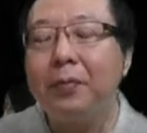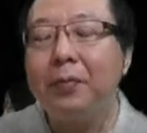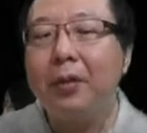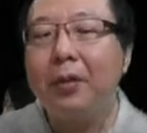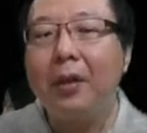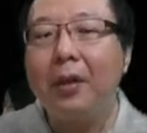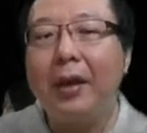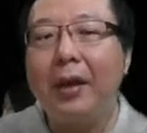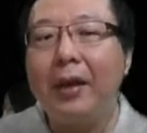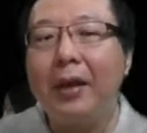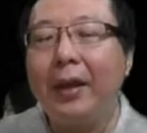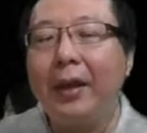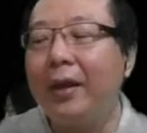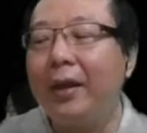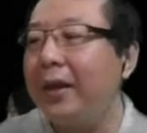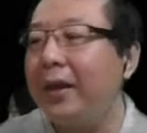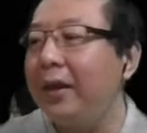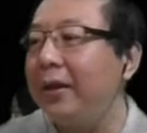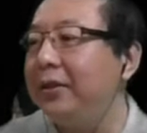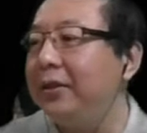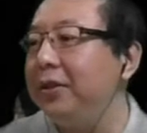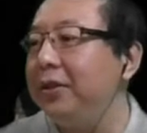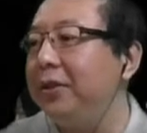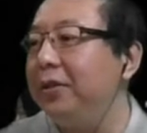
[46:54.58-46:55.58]
I
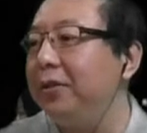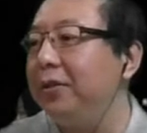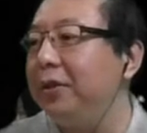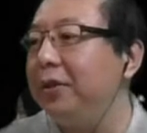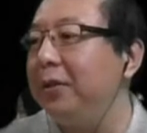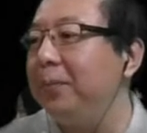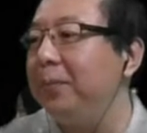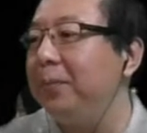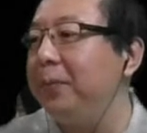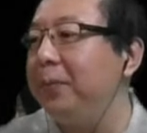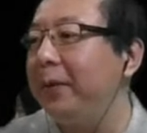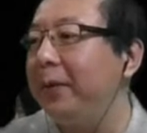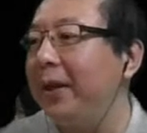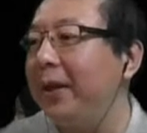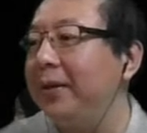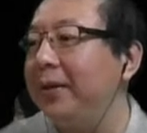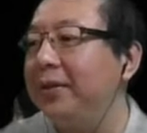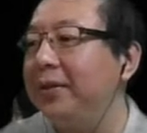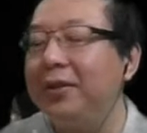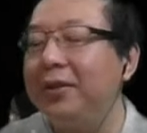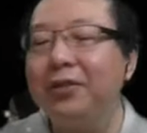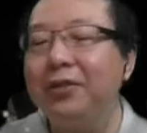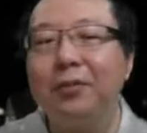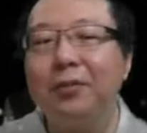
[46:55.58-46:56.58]
actually only prepared
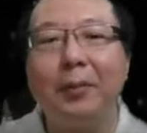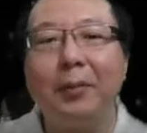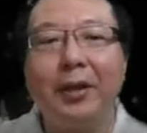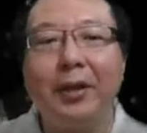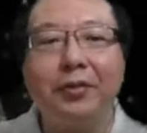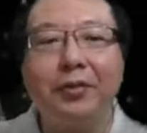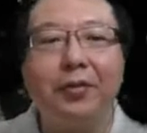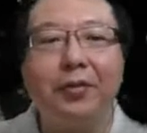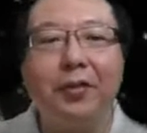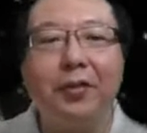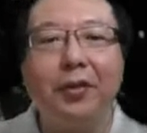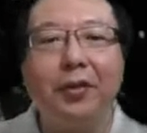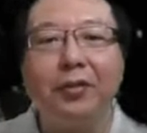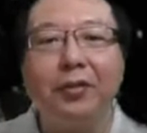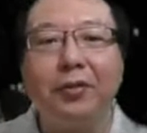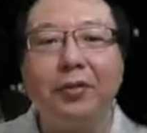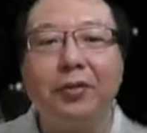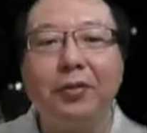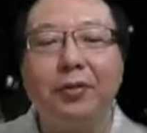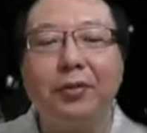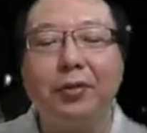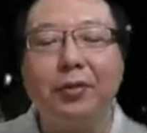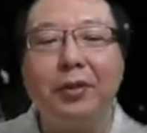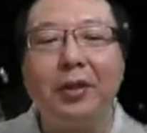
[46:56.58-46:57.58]
this much for
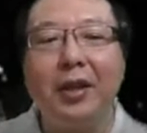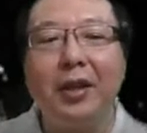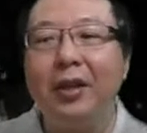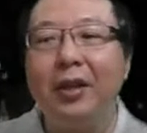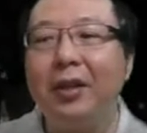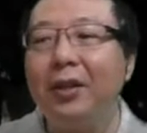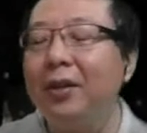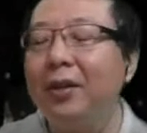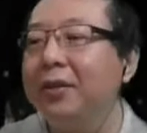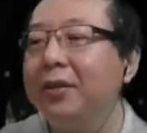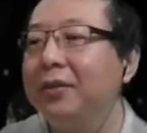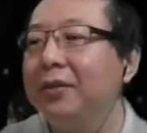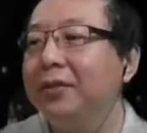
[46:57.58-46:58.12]
today.